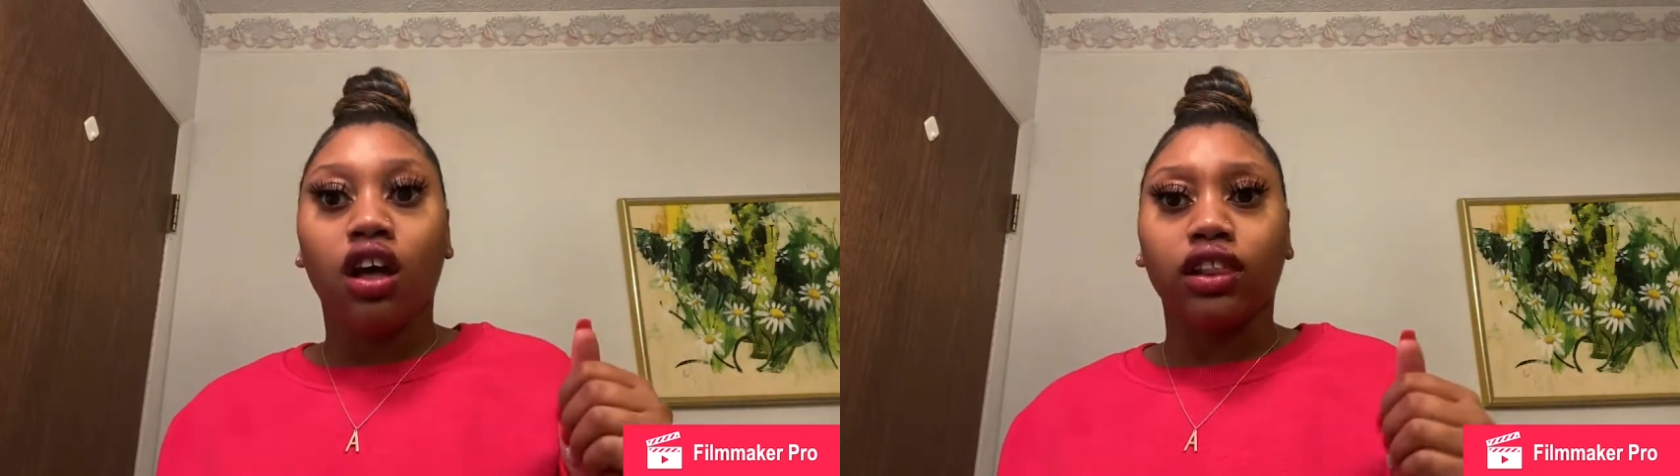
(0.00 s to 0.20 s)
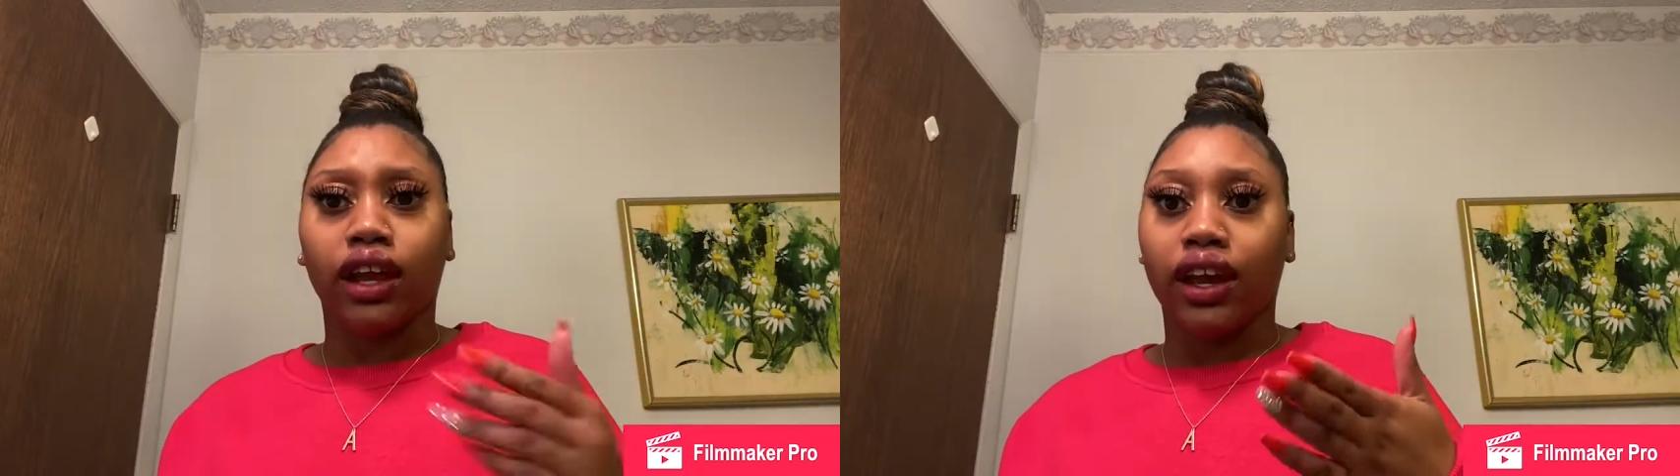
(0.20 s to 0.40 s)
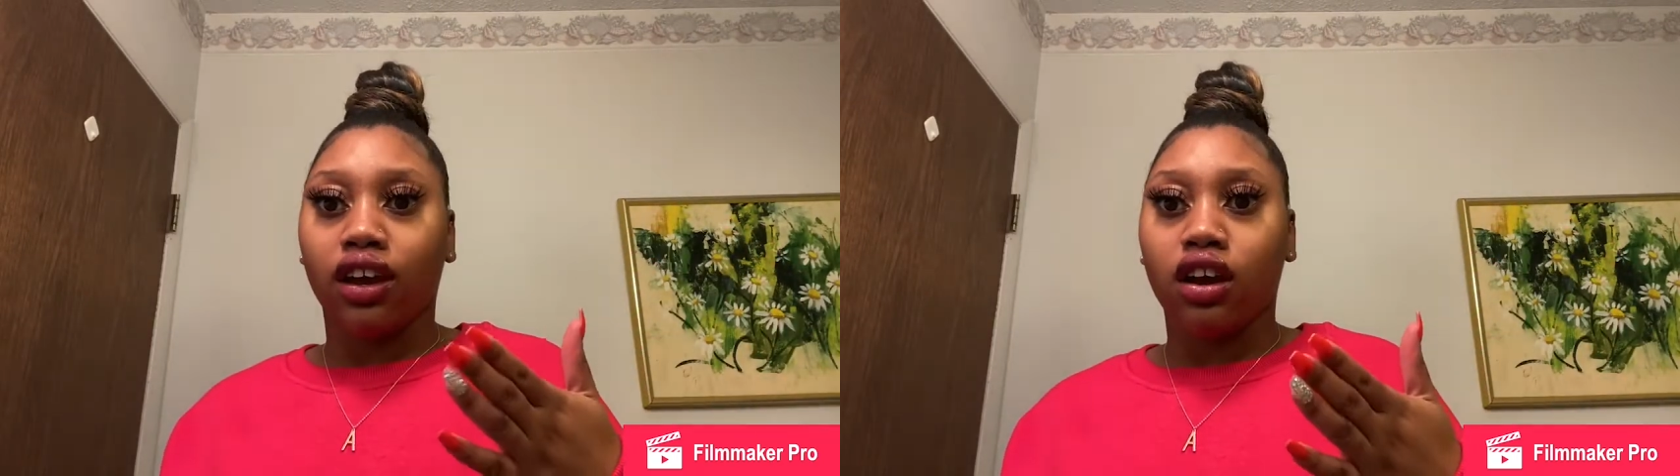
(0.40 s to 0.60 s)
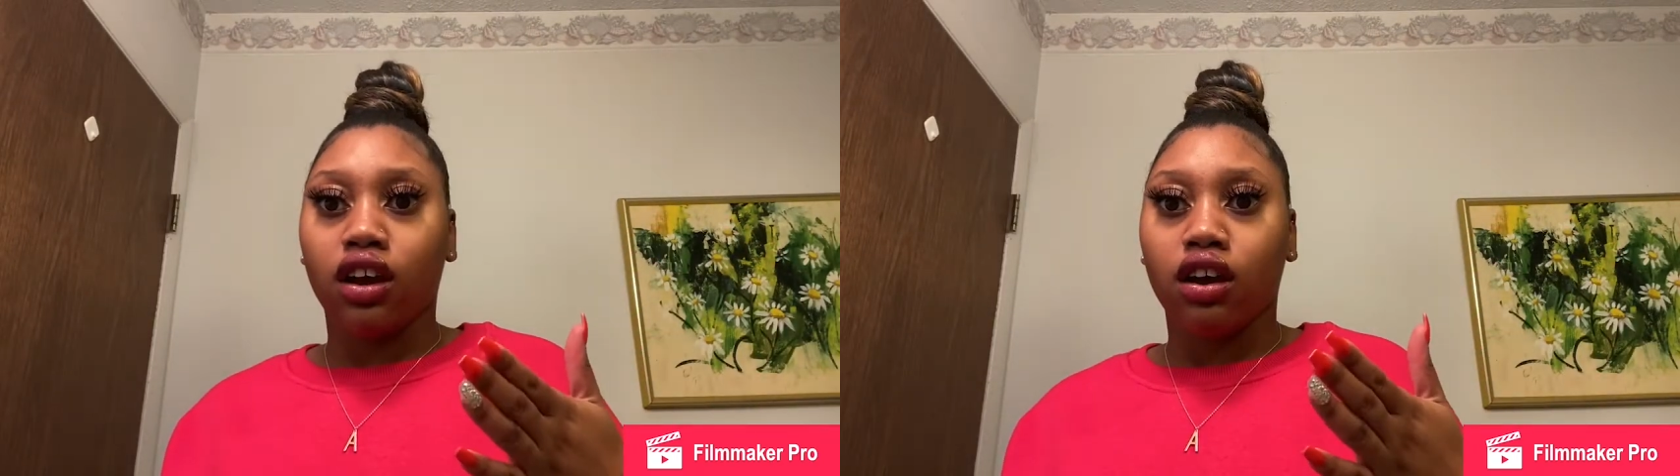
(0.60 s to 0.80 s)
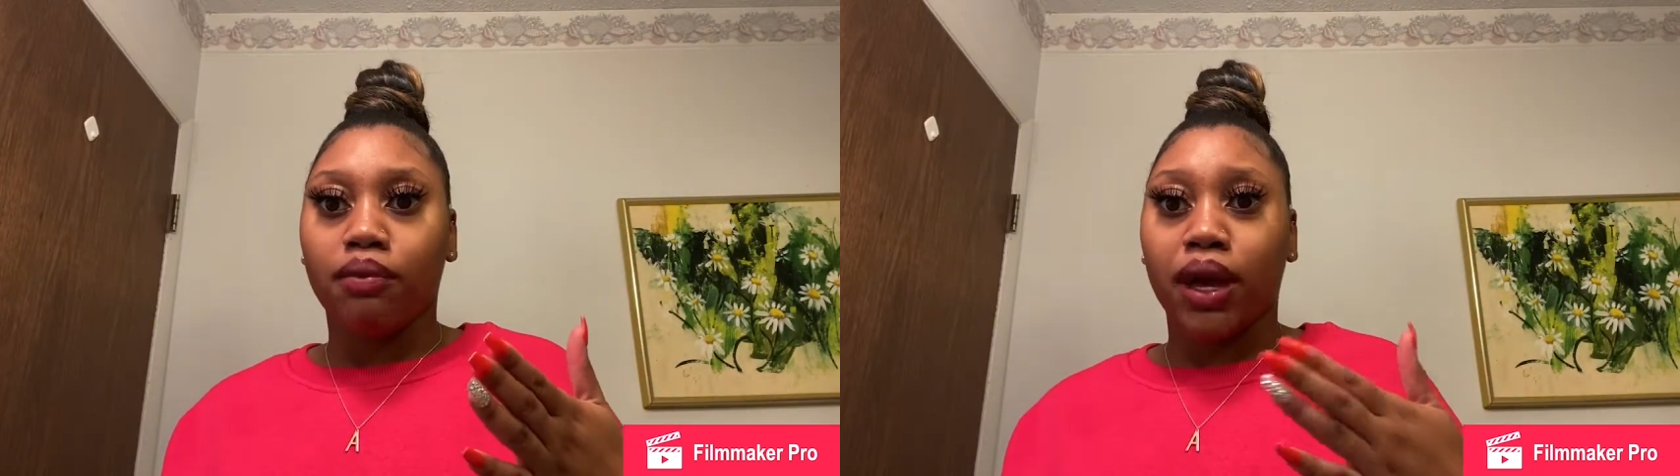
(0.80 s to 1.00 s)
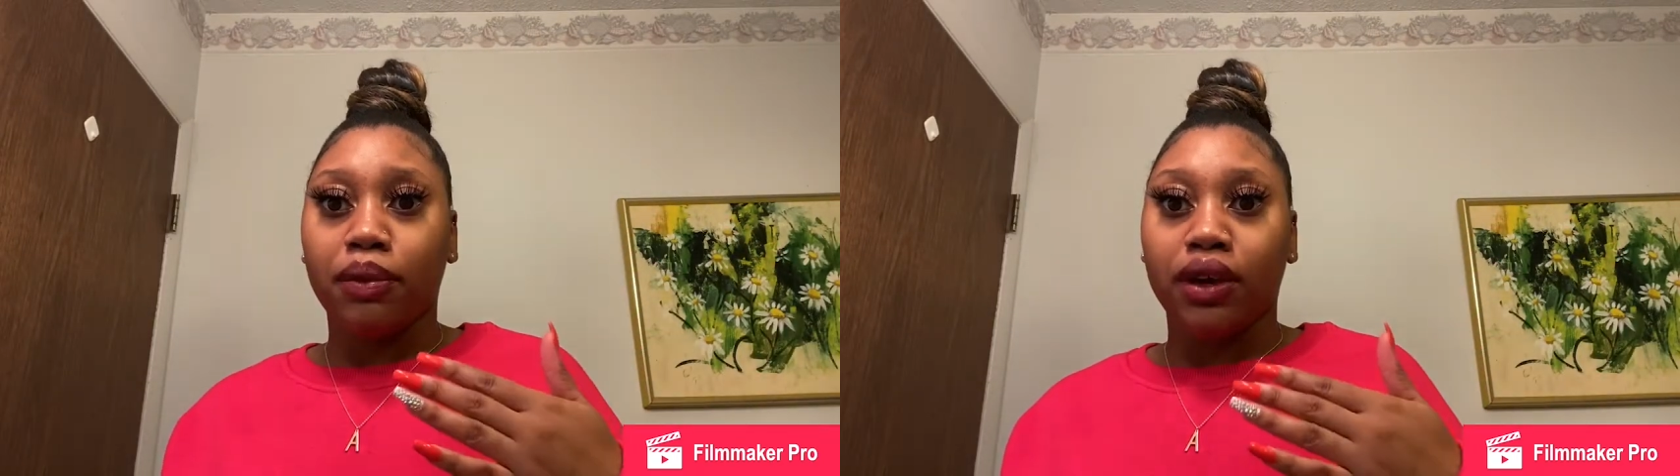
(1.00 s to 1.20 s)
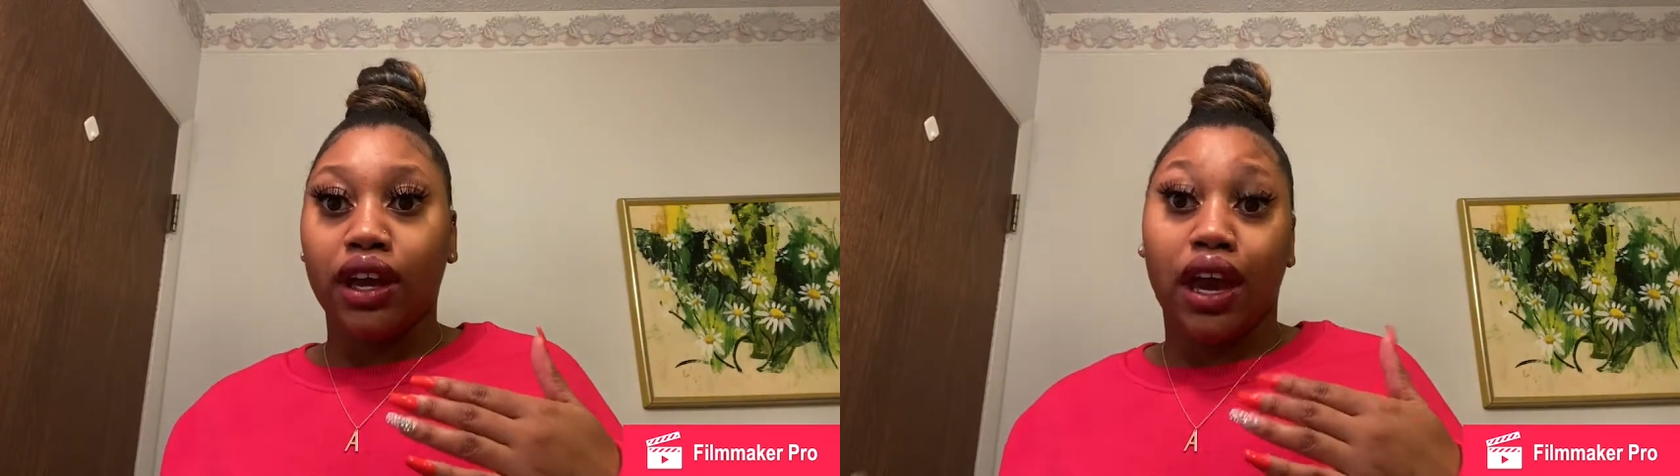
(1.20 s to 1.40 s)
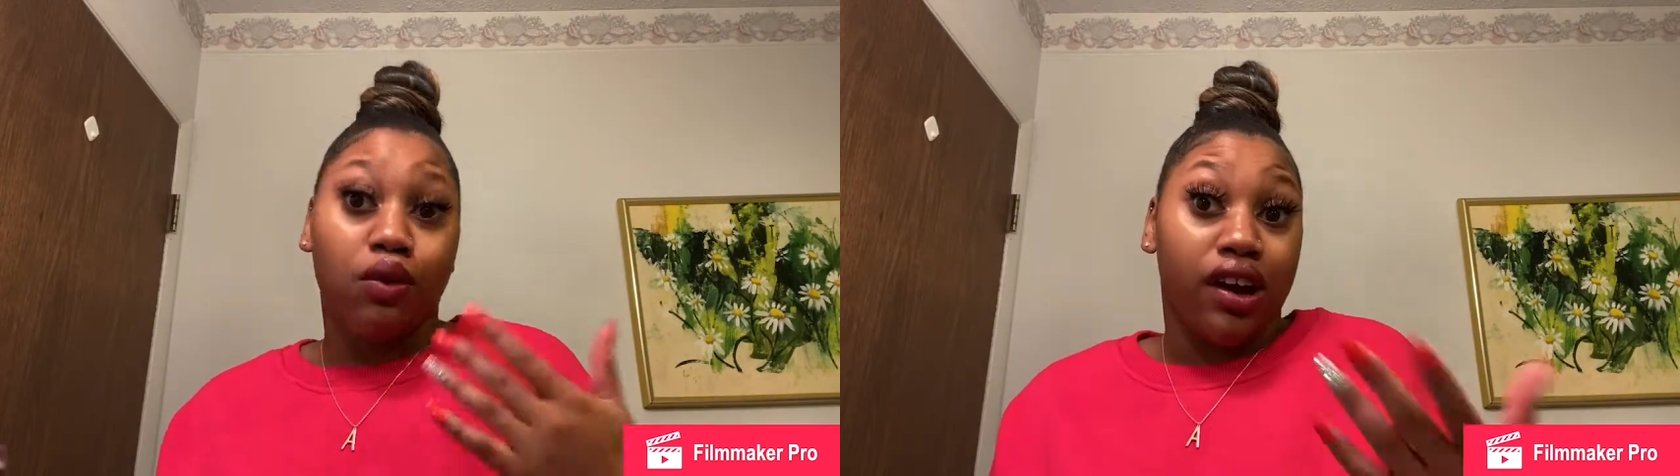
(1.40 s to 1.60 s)
like
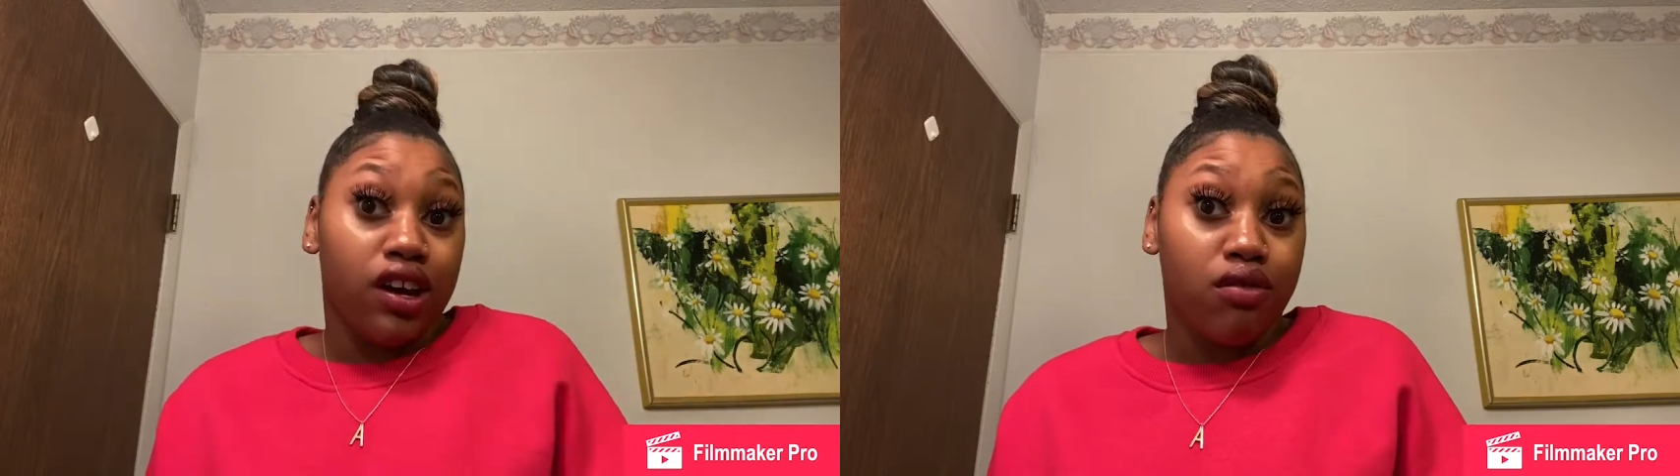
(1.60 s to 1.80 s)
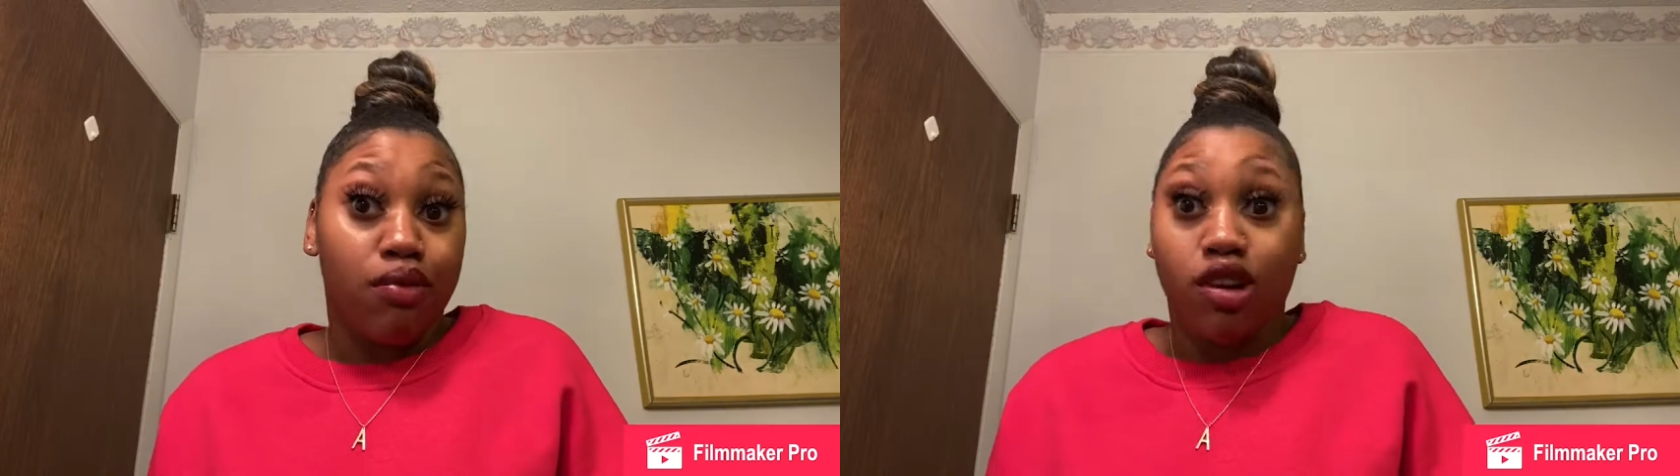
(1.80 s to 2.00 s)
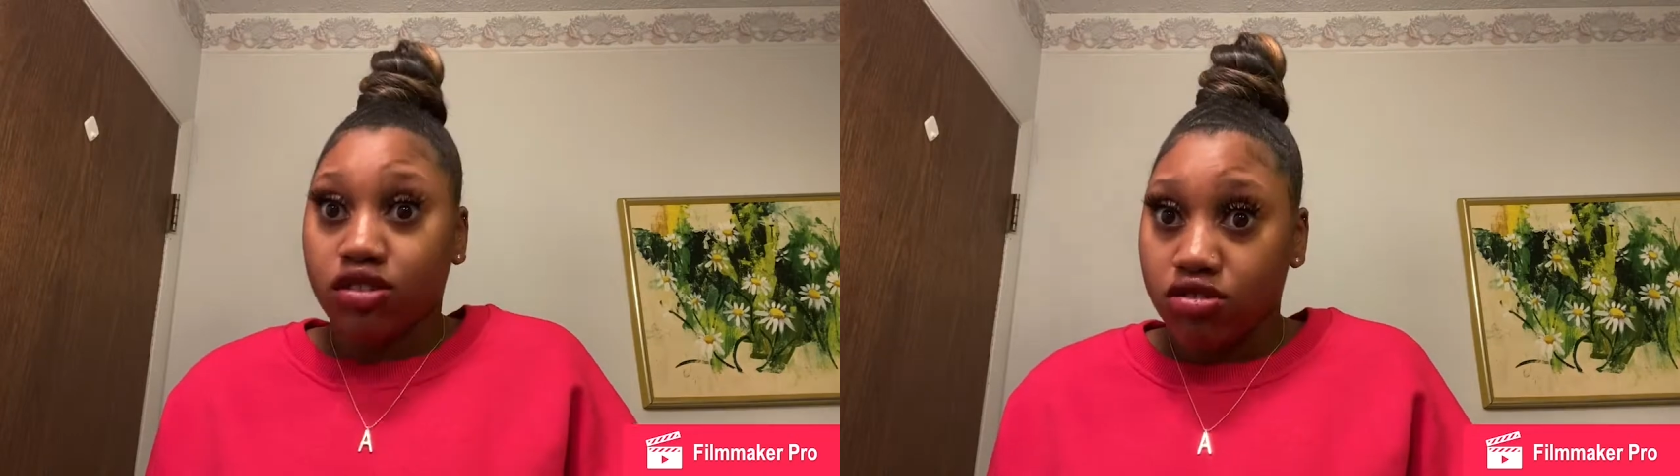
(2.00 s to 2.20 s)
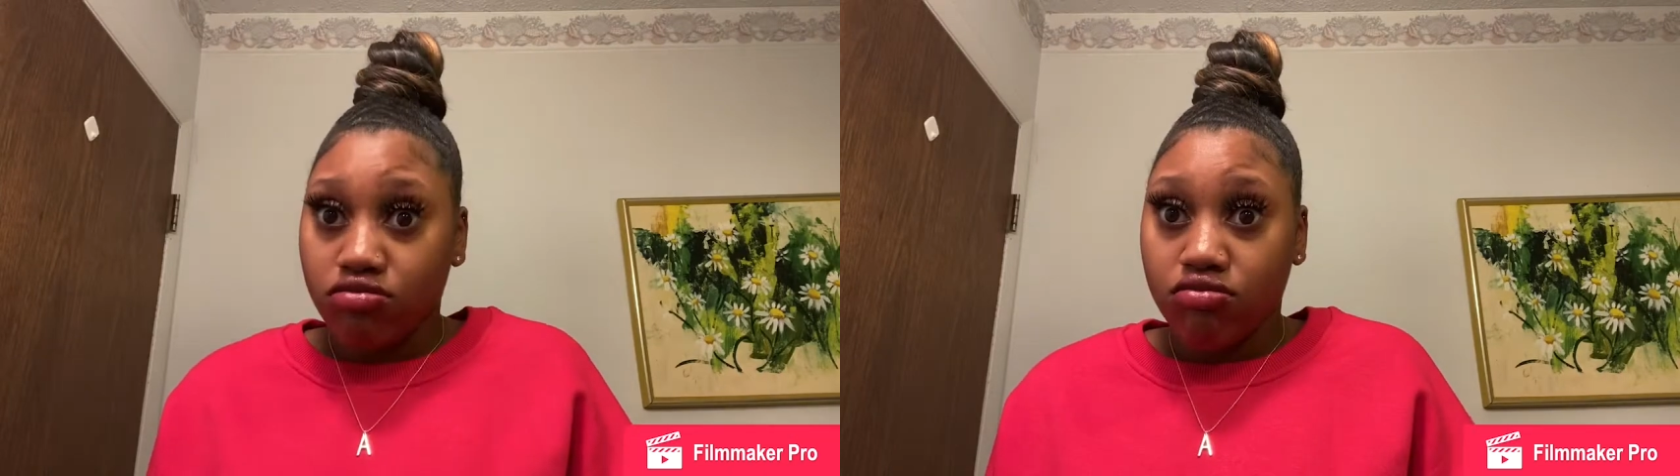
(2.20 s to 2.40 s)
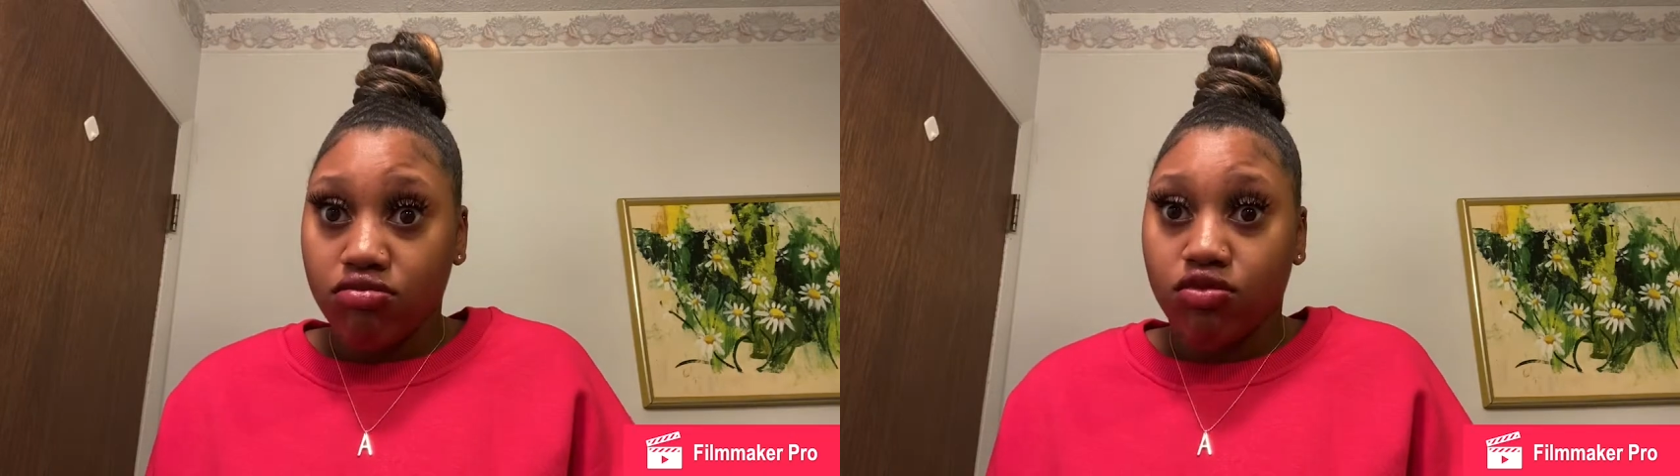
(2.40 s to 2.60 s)
maybe a white person,